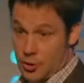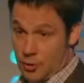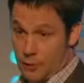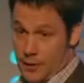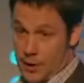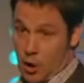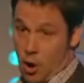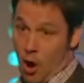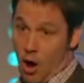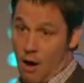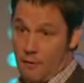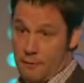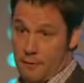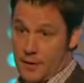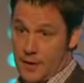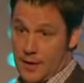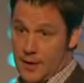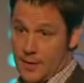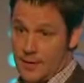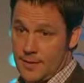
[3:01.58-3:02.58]
serving
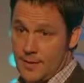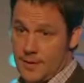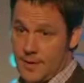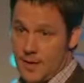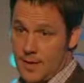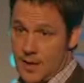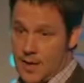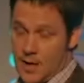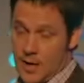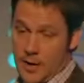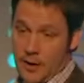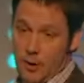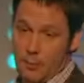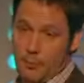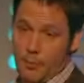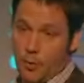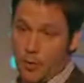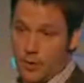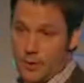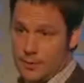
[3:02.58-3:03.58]
coffee in an
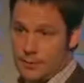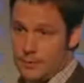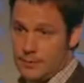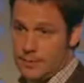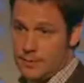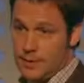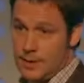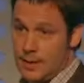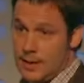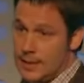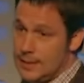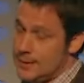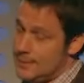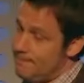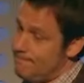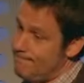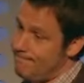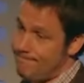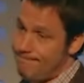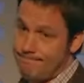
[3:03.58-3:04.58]
airport
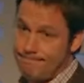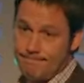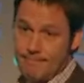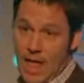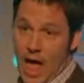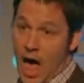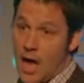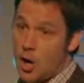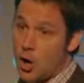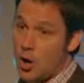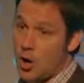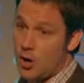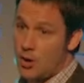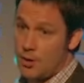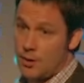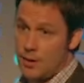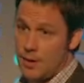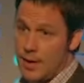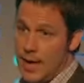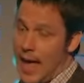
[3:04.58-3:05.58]
not
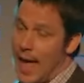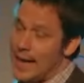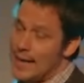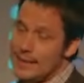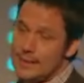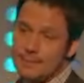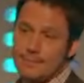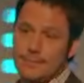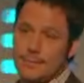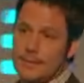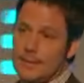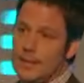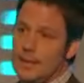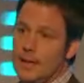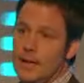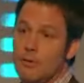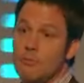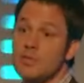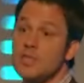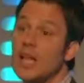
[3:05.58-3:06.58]
her.
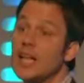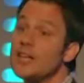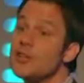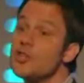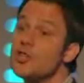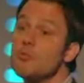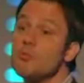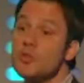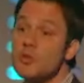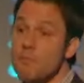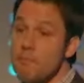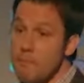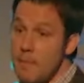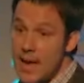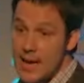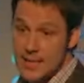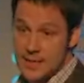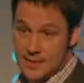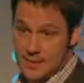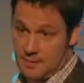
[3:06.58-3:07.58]
It was like she was
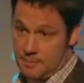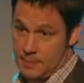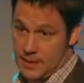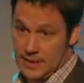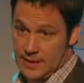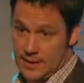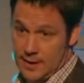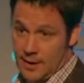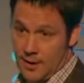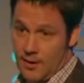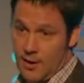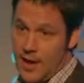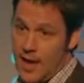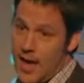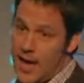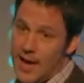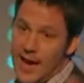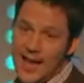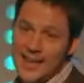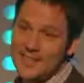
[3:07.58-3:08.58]
meant to be there.
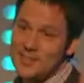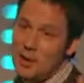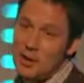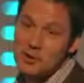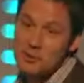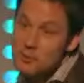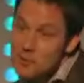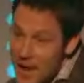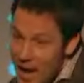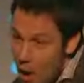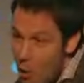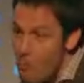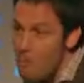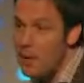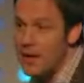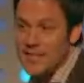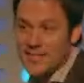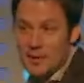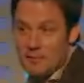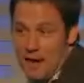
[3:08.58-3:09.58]
And I, I couldn't help
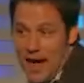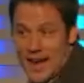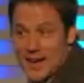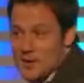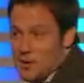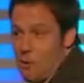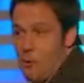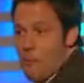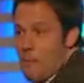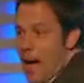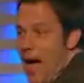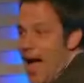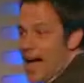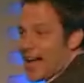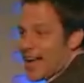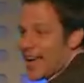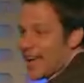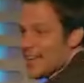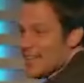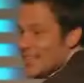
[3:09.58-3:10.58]
myself. I had to go back.